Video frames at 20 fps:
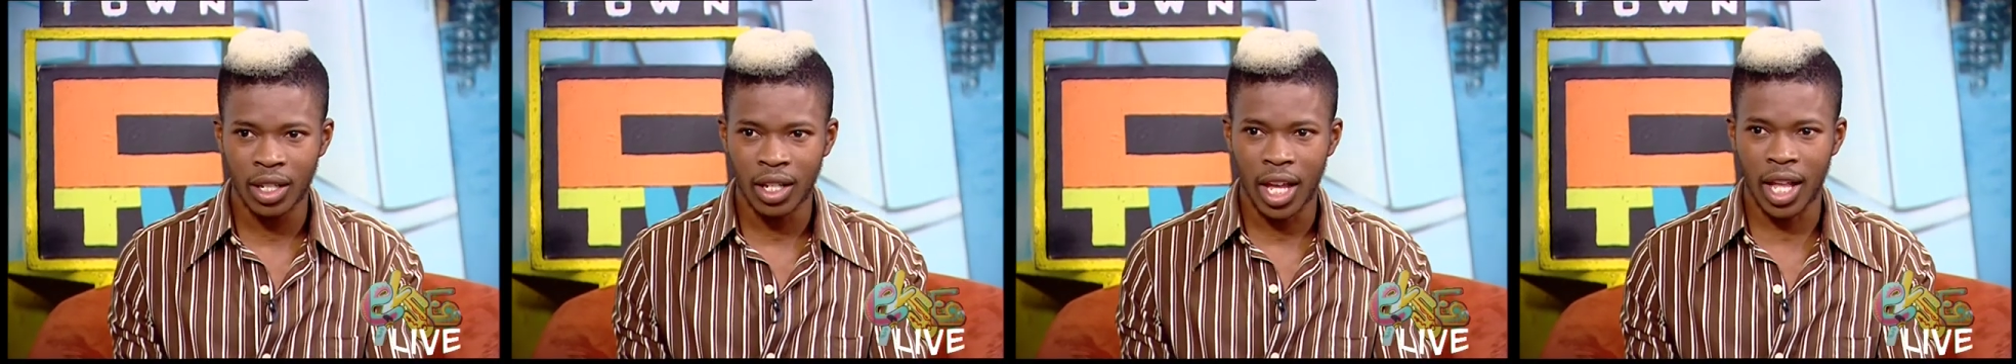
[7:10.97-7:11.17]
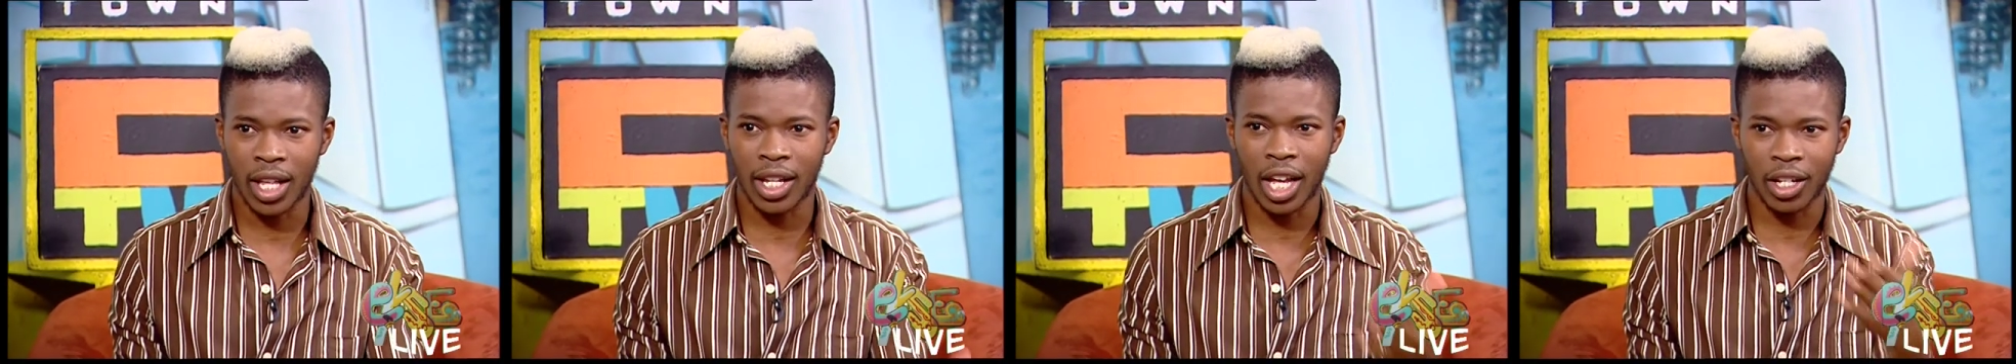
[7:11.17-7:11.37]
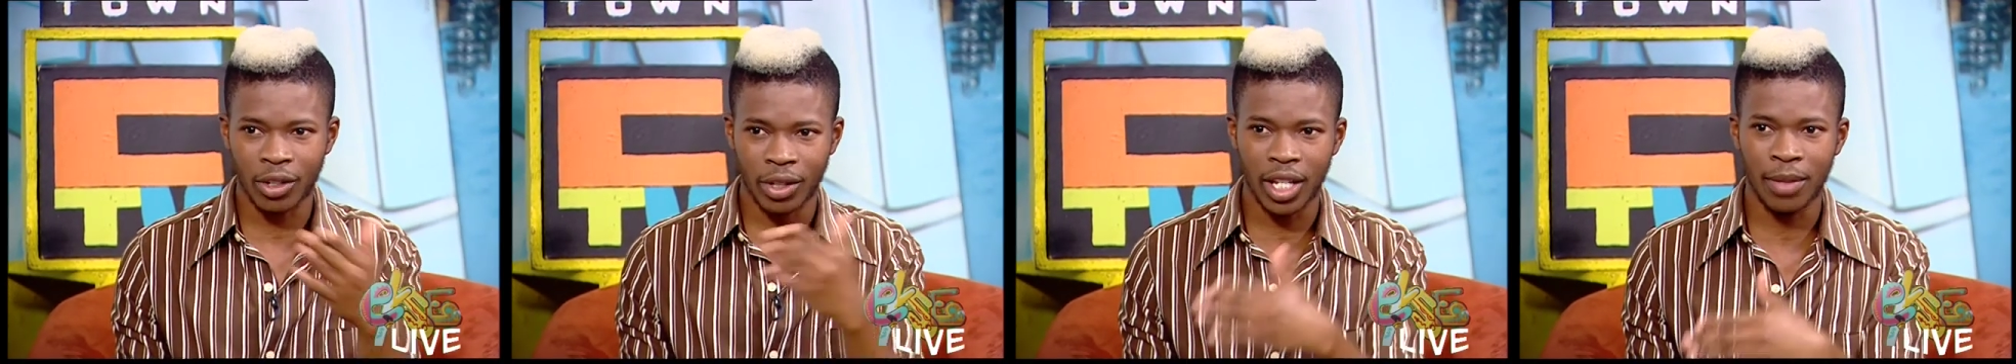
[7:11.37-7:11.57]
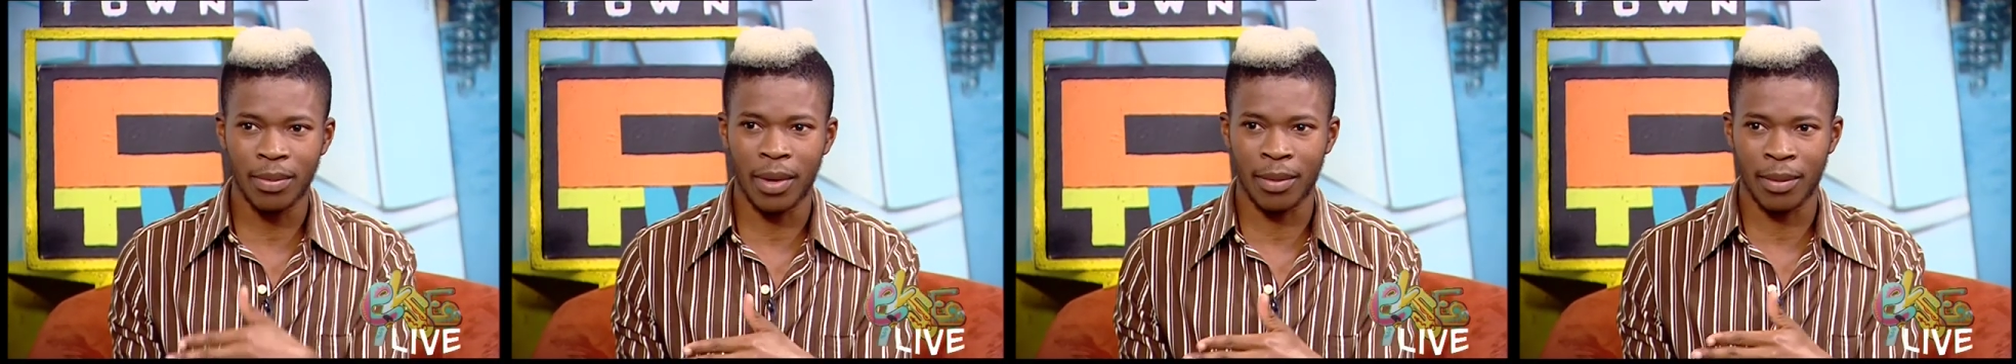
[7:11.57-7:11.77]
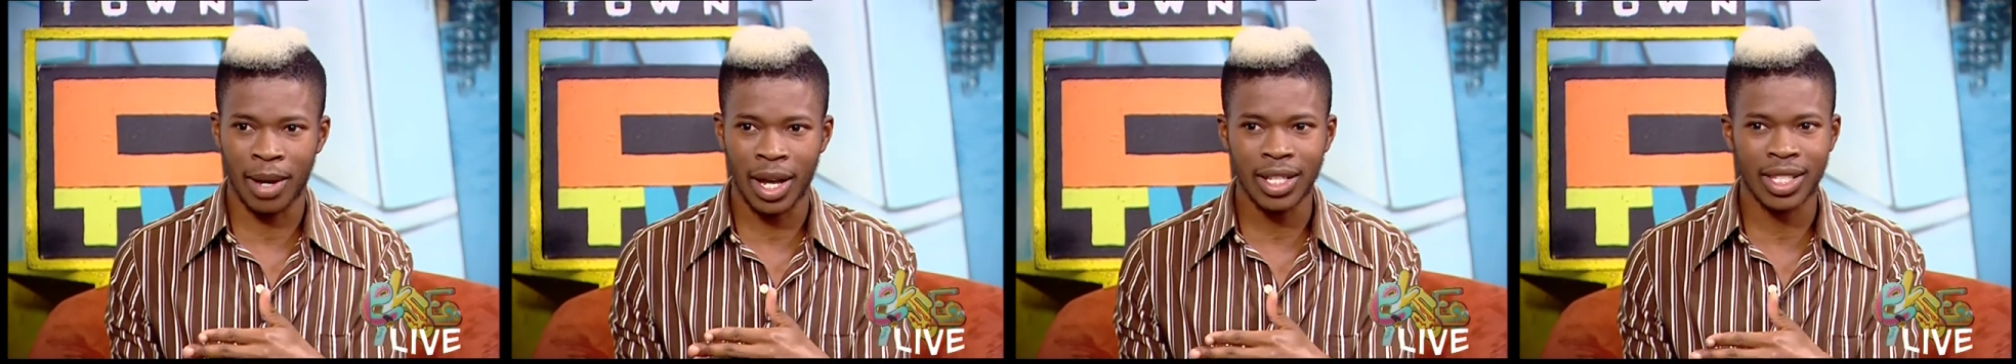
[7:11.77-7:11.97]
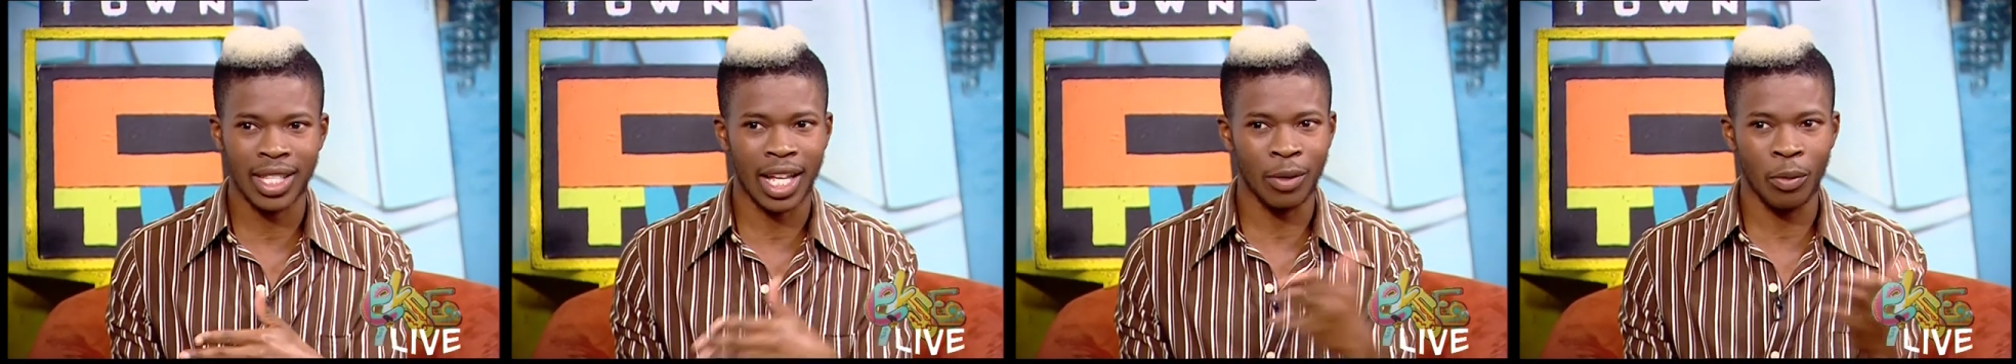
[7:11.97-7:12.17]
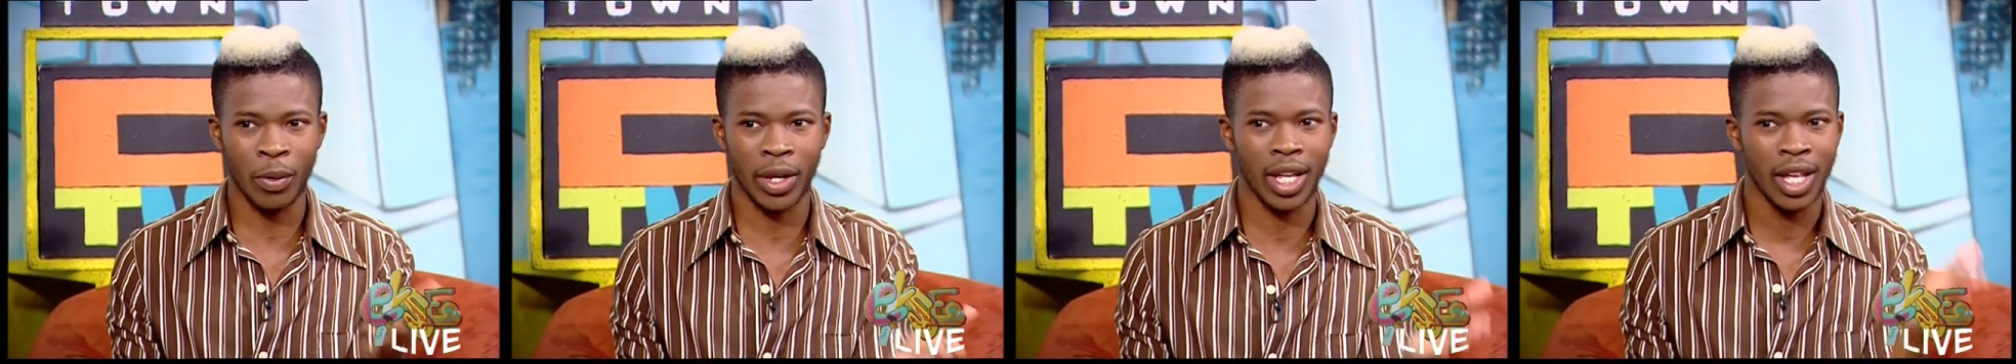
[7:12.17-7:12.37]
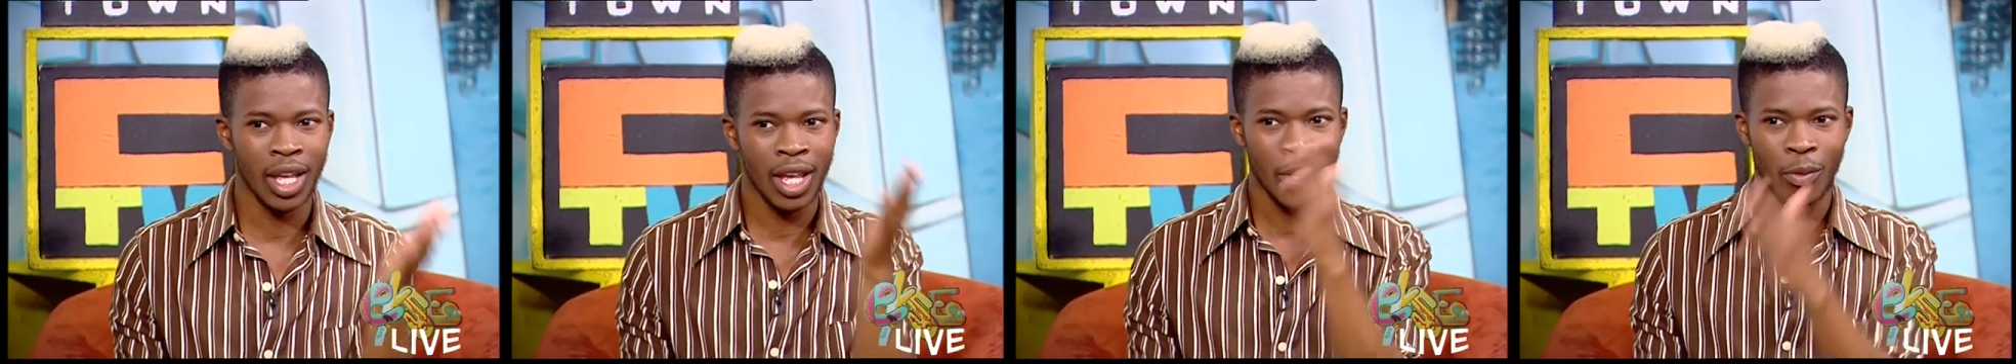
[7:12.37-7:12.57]
and calculate my marks that
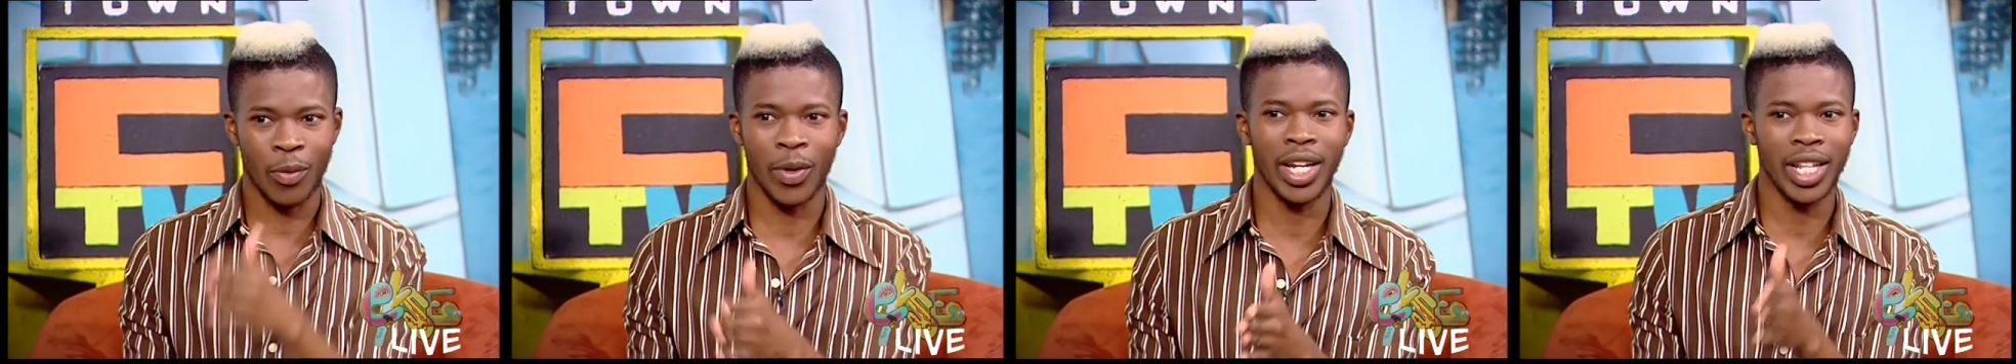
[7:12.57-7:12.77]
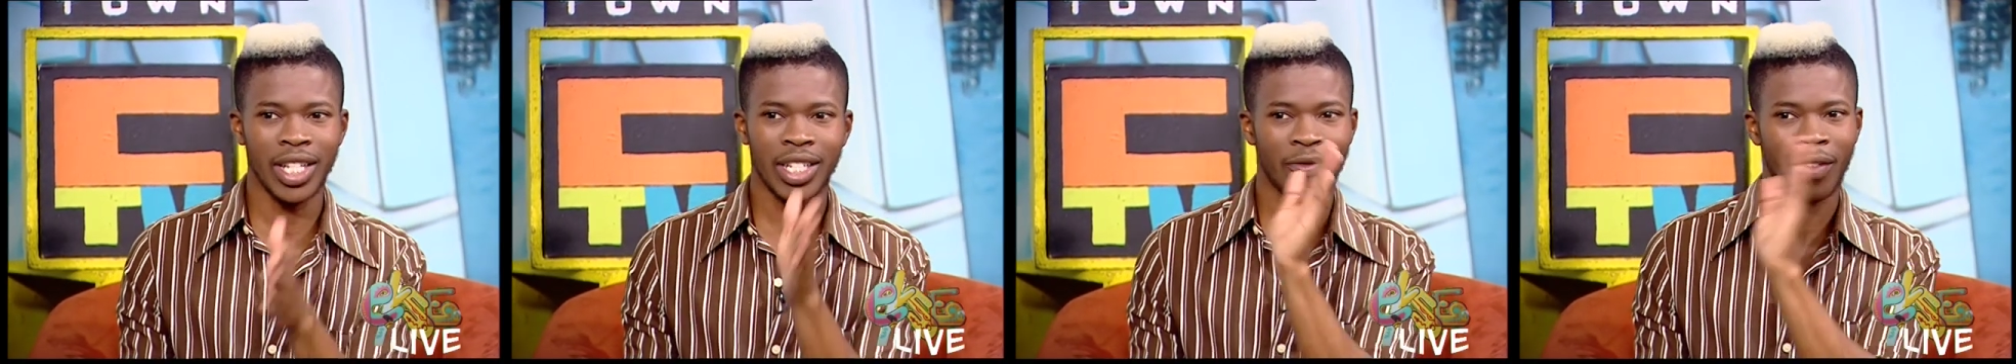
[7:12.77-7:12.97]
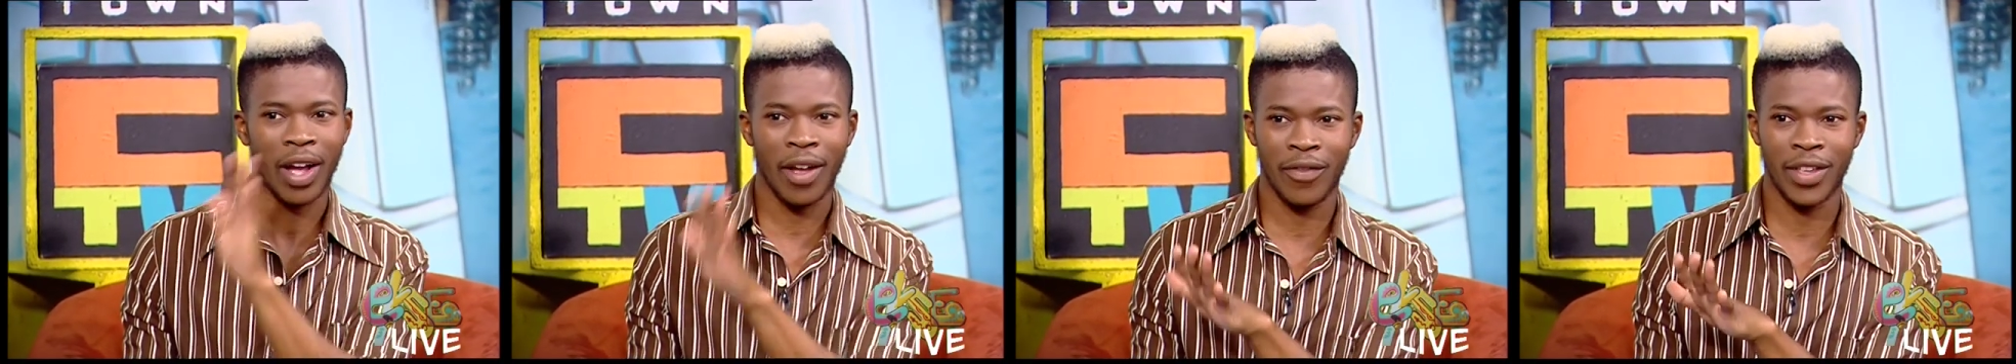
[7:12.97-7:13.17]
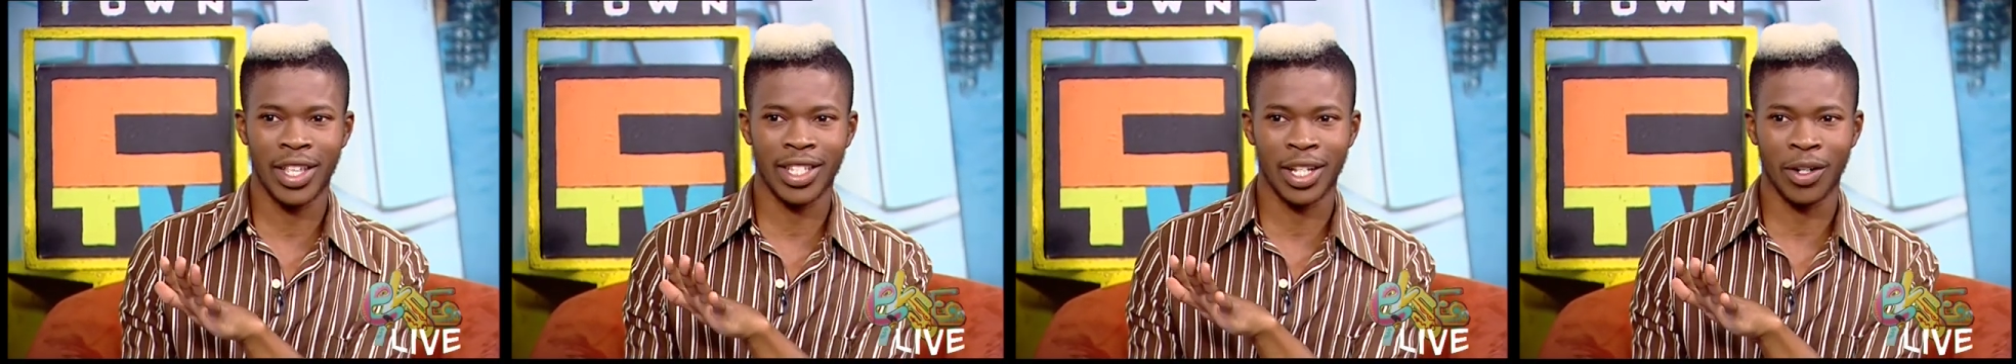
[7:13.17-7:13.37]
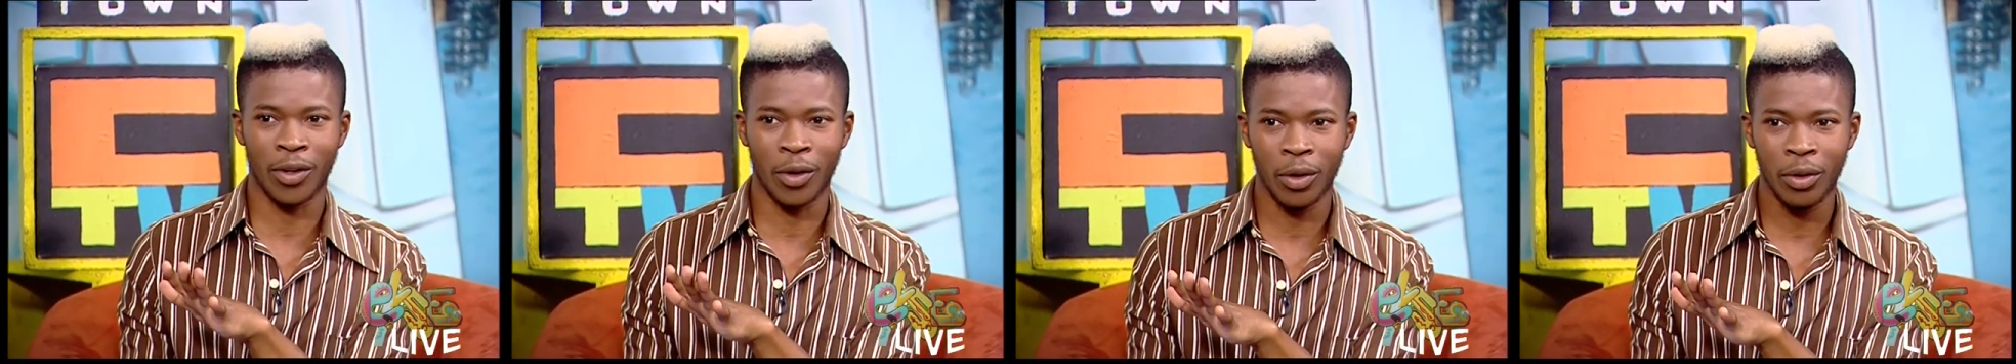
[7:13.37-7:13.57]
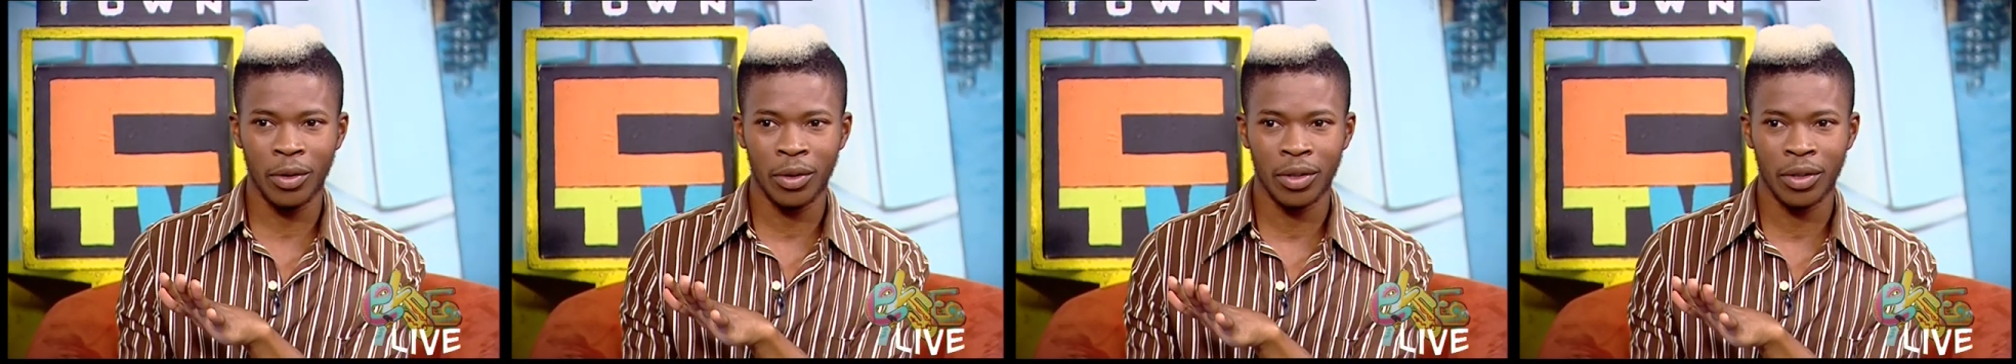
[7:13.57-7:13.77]
way released 5 years ago?